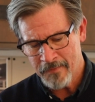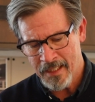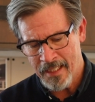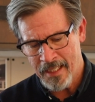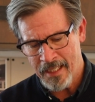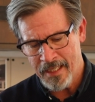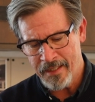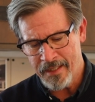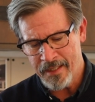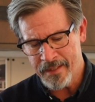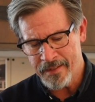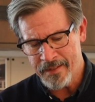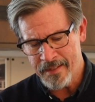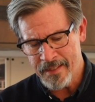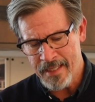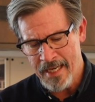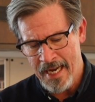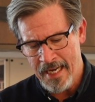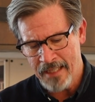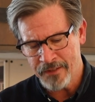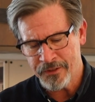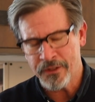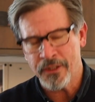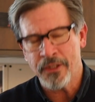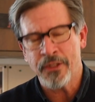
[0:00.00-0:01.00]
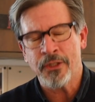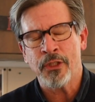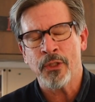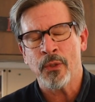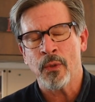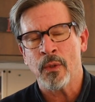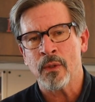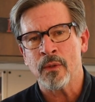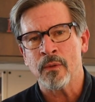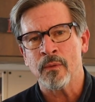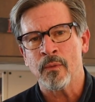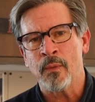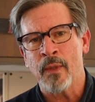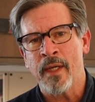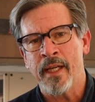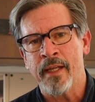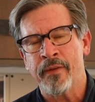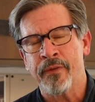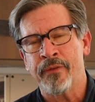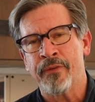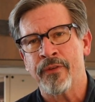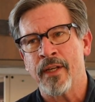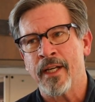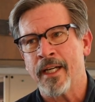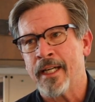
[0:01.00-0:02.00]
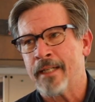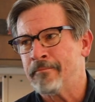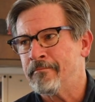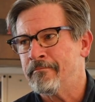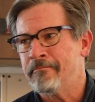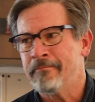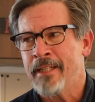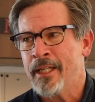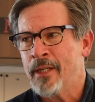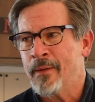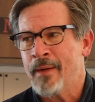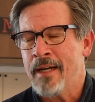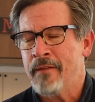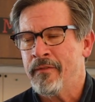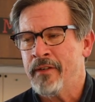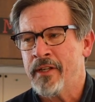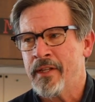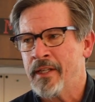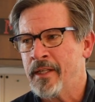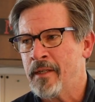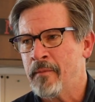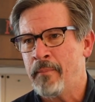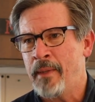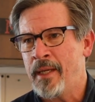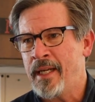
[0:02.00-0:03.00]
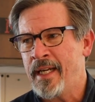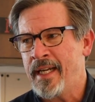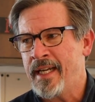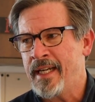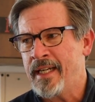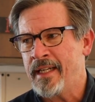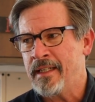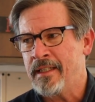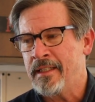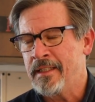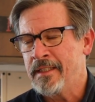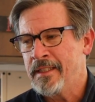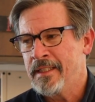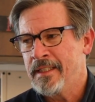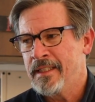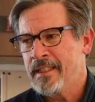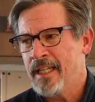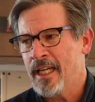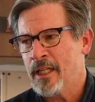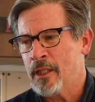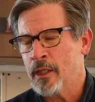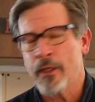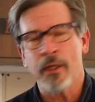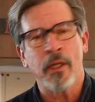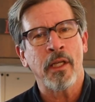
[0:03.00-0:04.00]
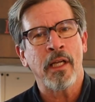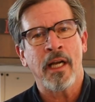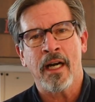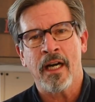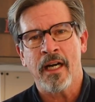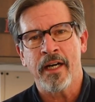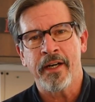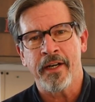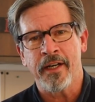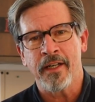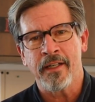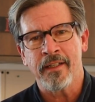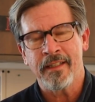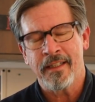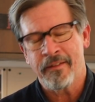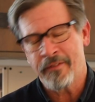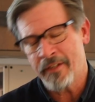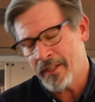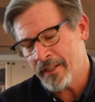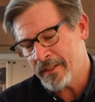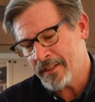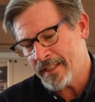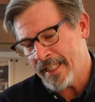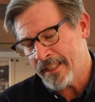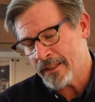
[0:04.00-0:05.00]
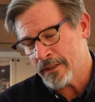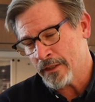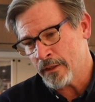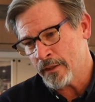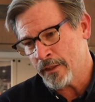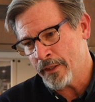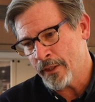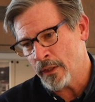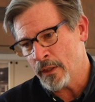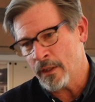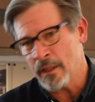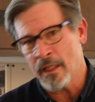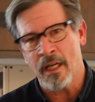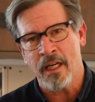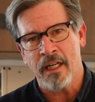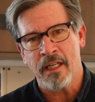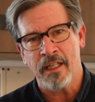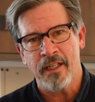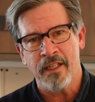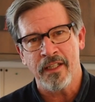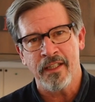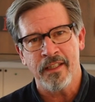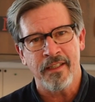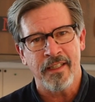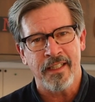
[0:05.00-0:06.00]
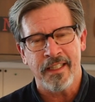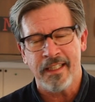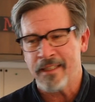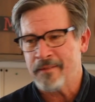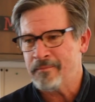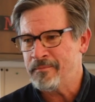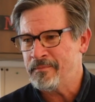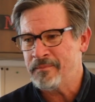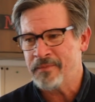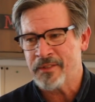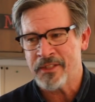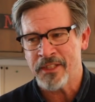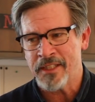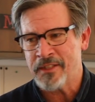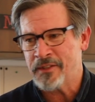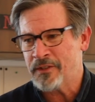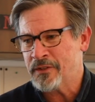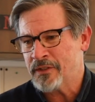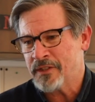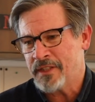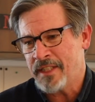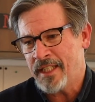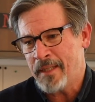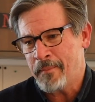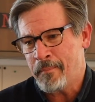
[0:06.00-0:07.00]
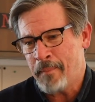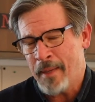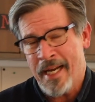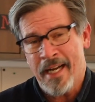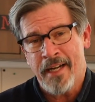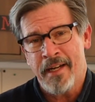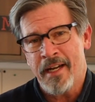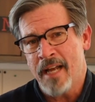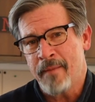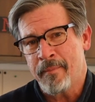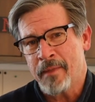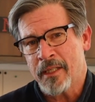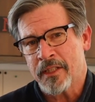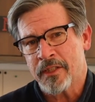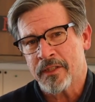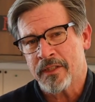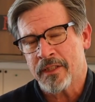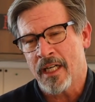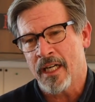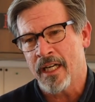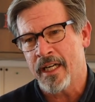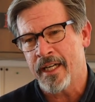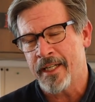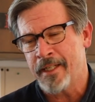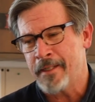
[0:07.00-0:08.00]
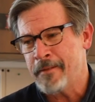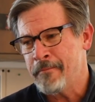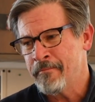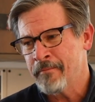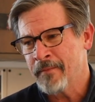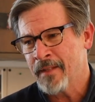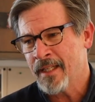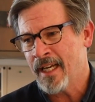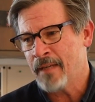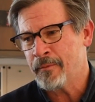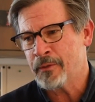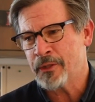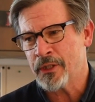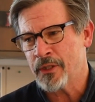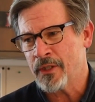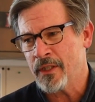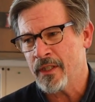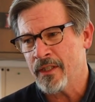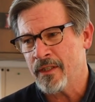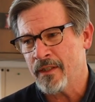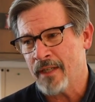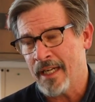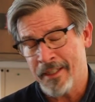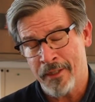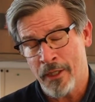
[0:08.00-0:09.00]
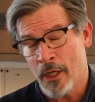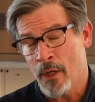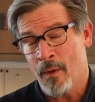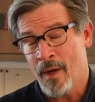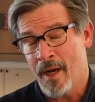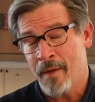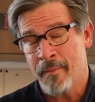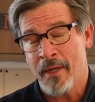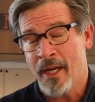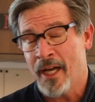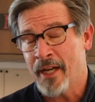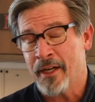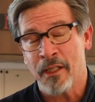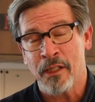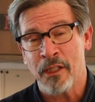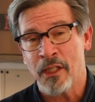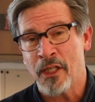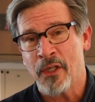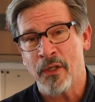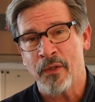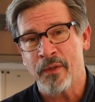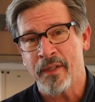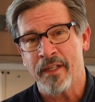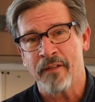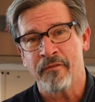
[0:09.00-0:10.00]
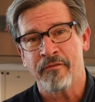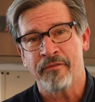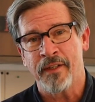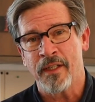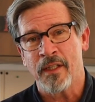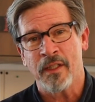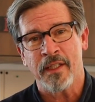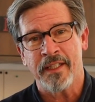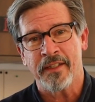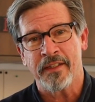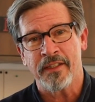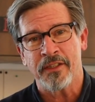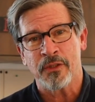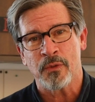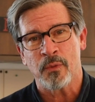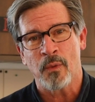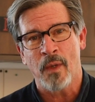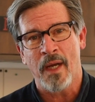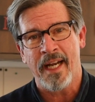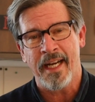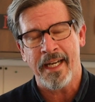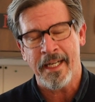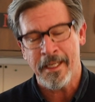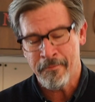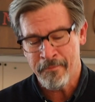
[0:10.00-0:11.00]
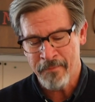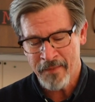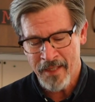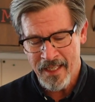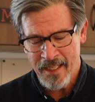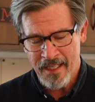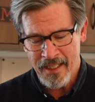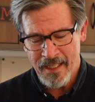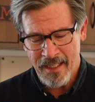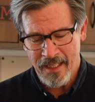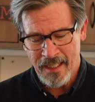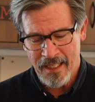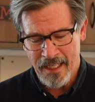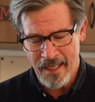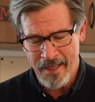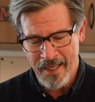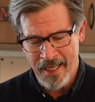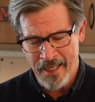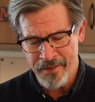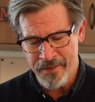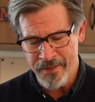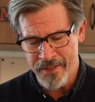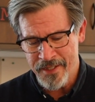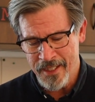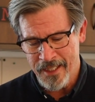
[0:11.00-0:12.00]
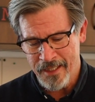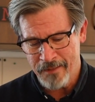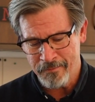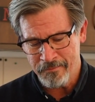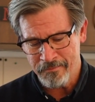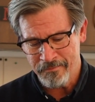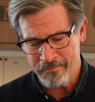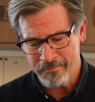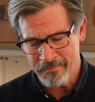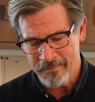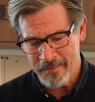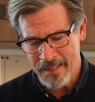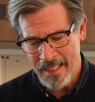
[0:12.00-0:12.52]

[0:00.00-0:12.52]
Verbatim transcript: and it has to do with um, you know everything being a little harder. Everything takes a little longer uh, since the pandemic started. I'm sure I know I'm not alone in feeling this way, uh, and um,